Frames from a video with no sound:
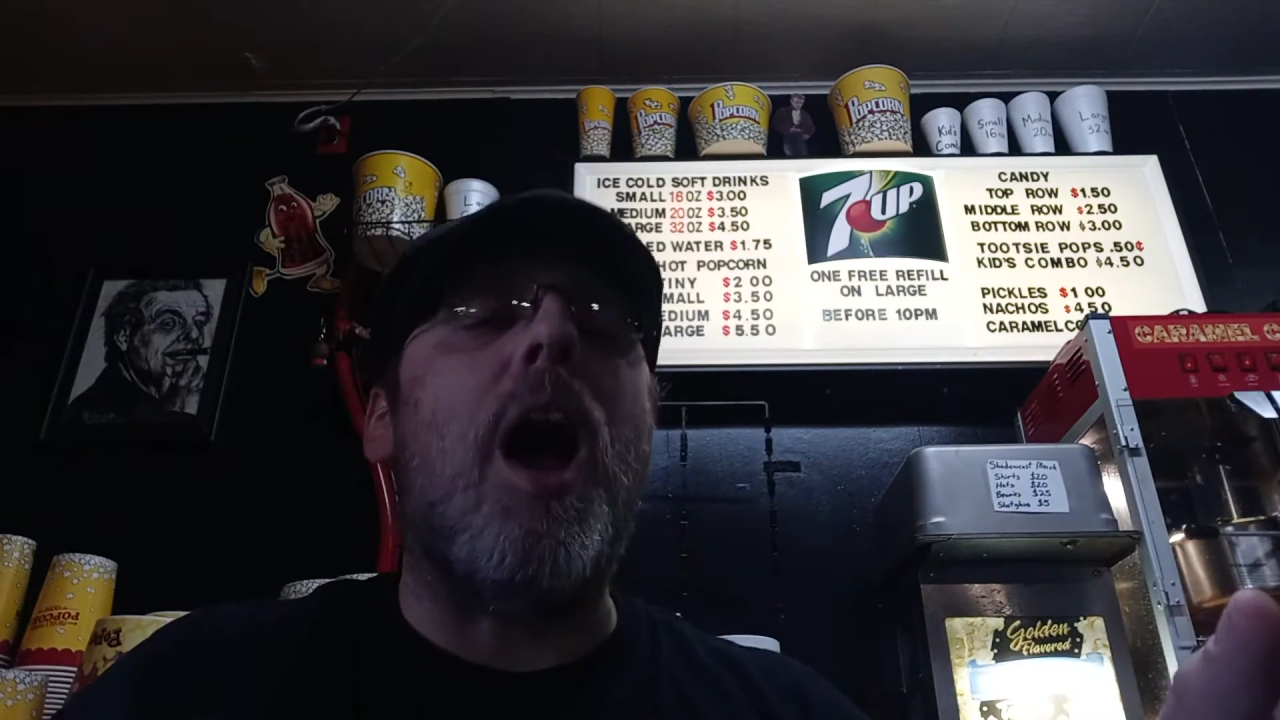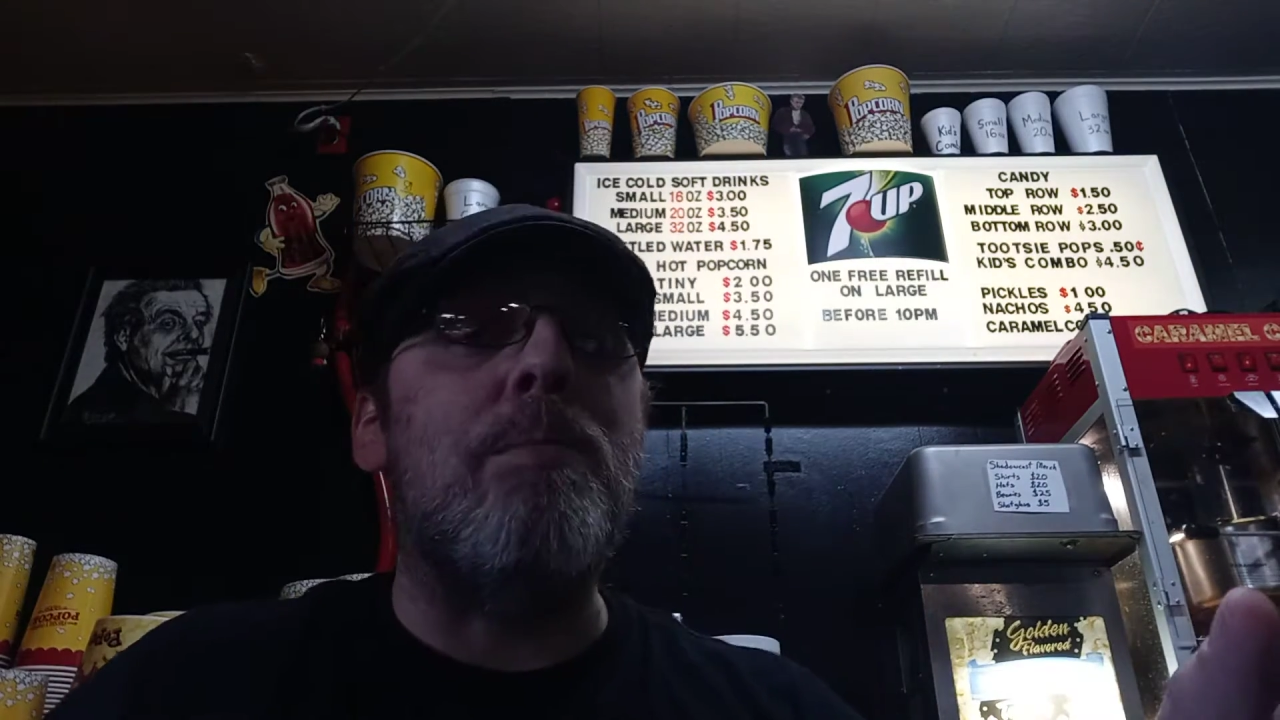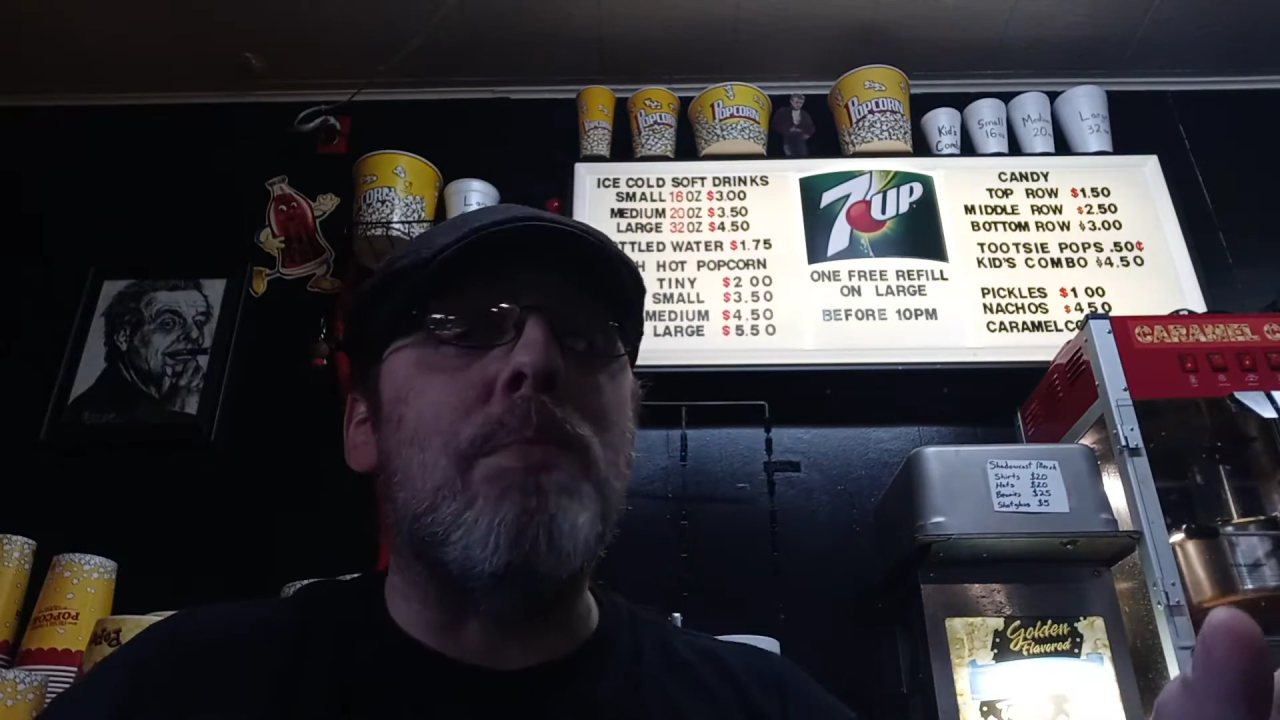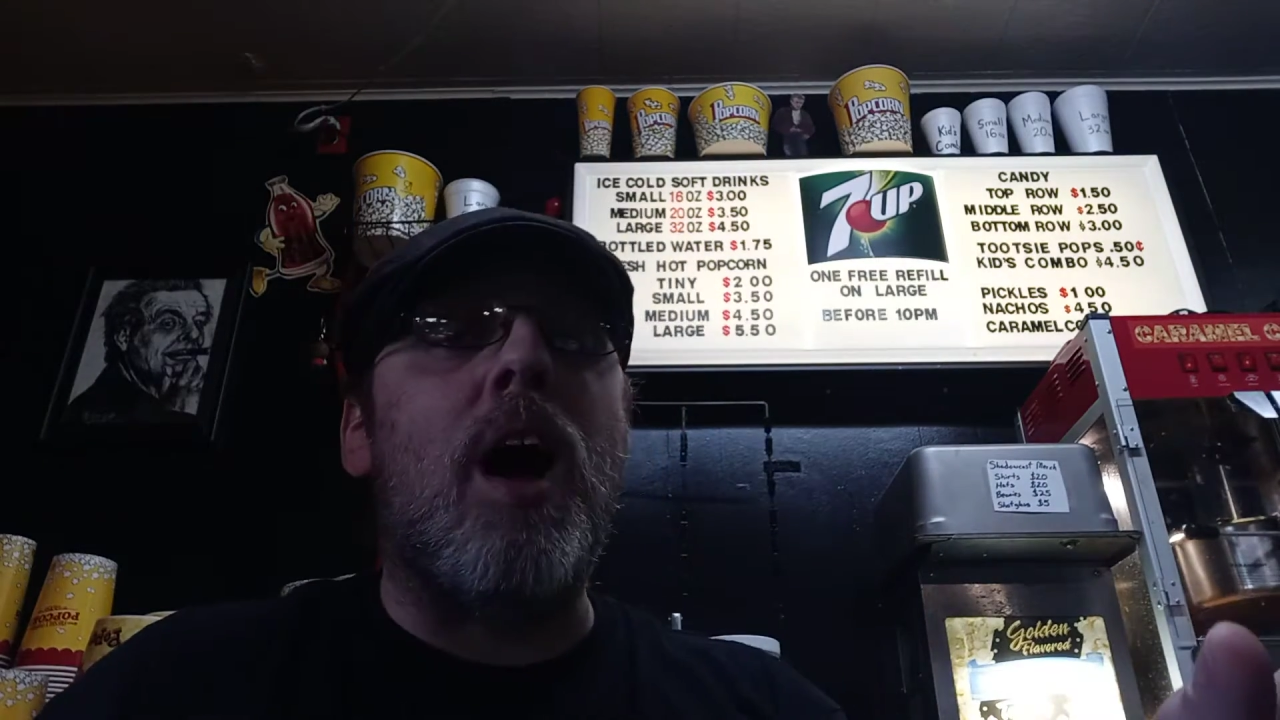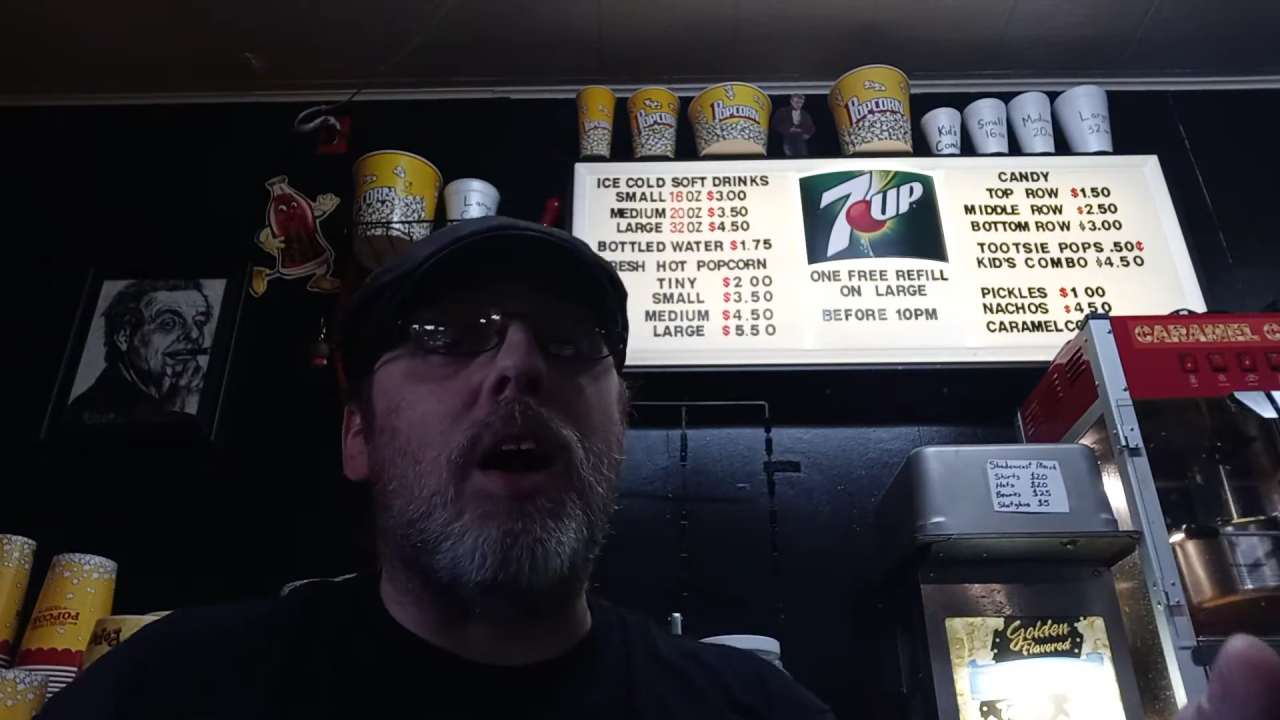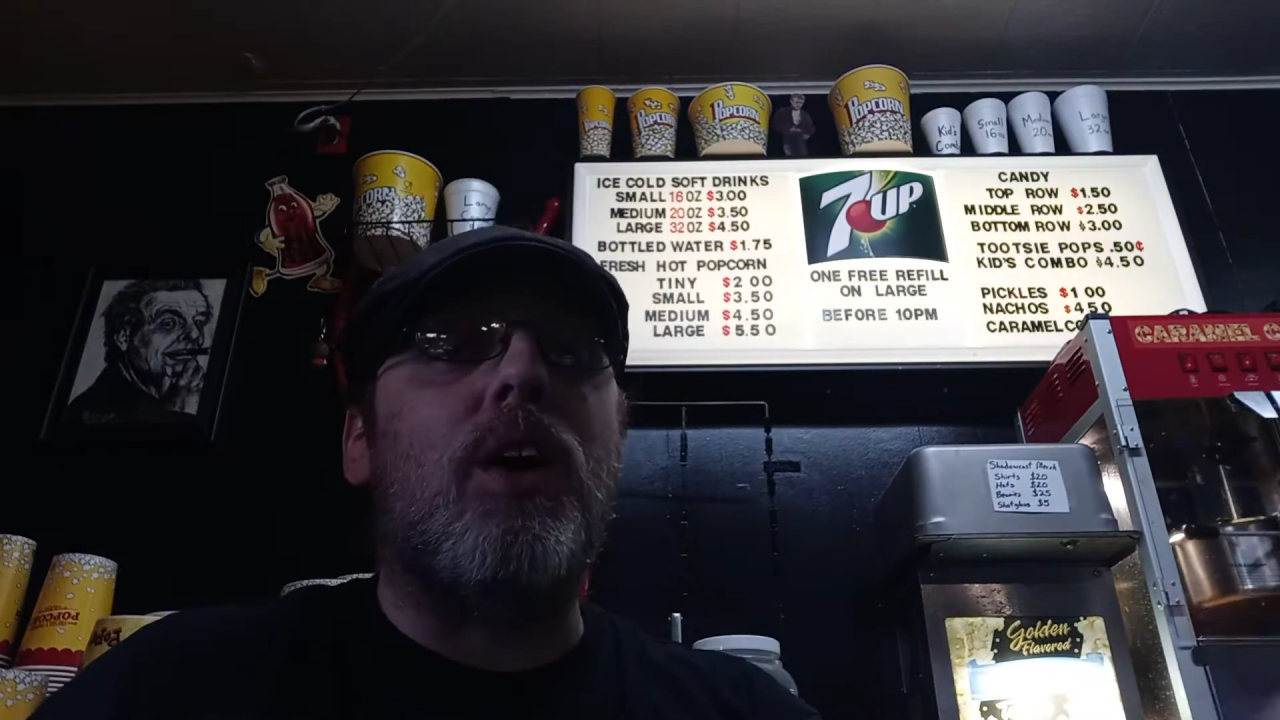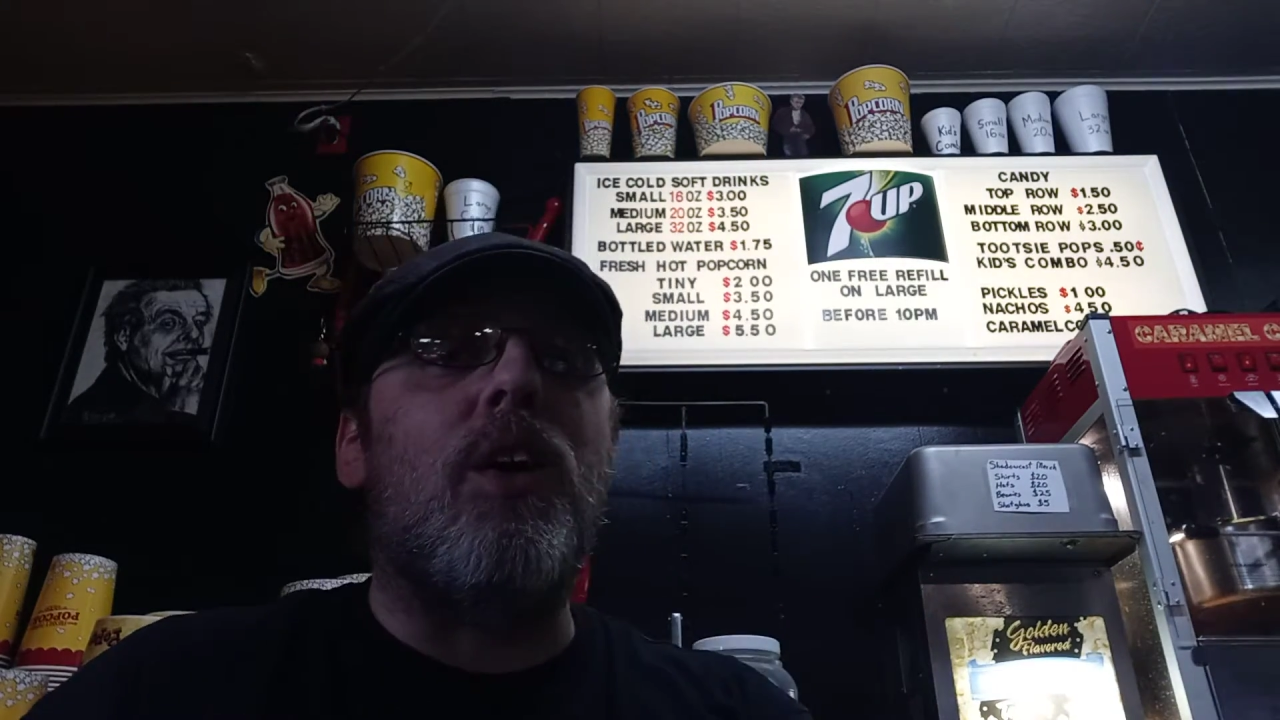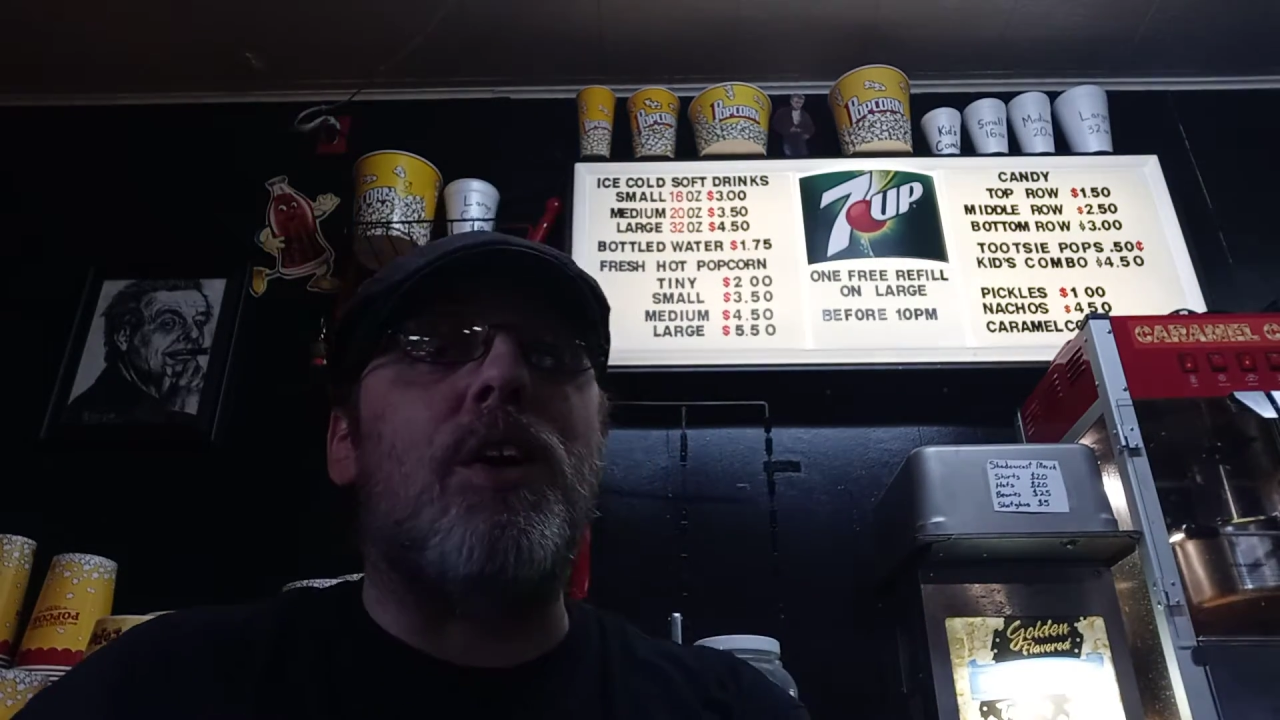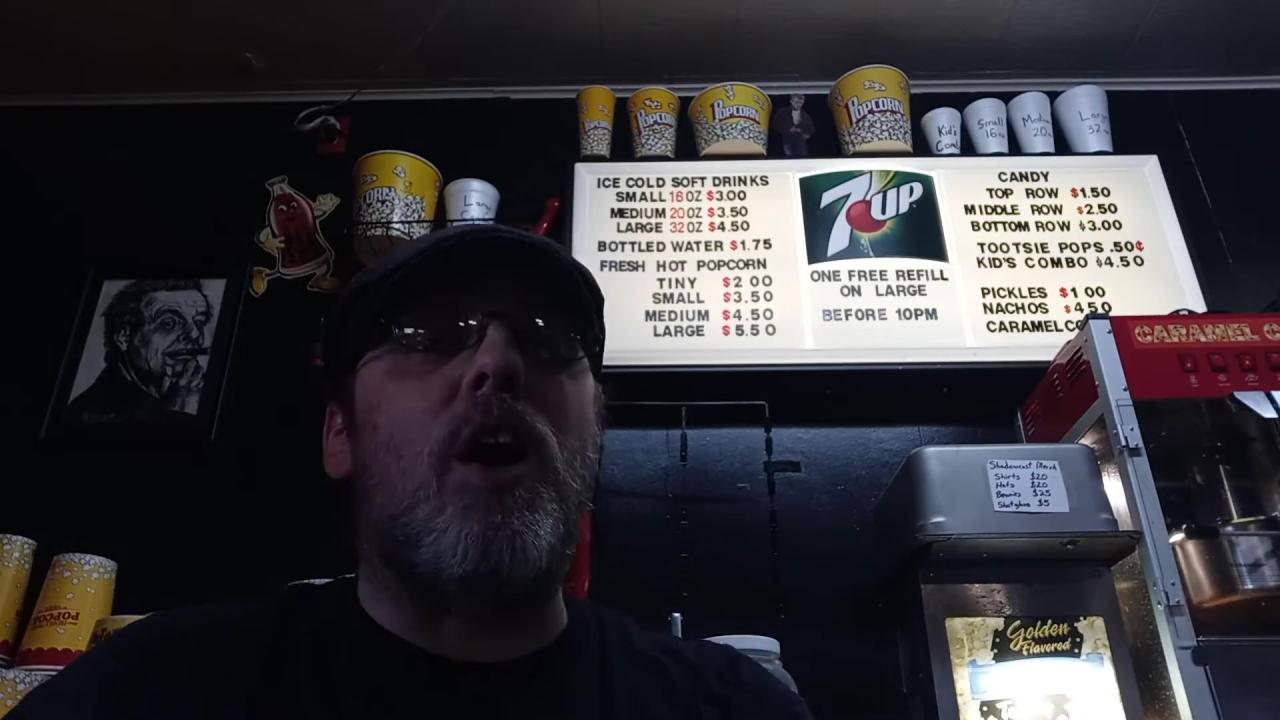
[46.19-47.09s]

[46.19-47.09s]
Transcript: I'm not going